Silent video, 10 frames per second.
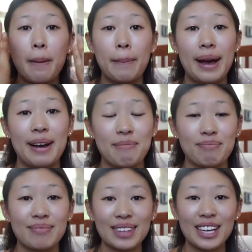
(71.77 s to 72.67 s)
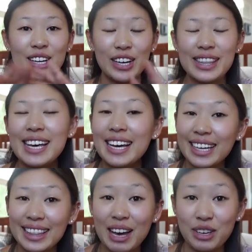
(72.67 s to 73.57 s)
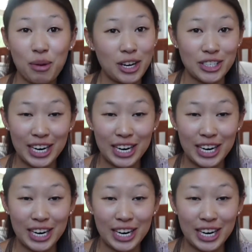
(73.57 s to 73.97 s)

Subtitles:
But good thing that you wash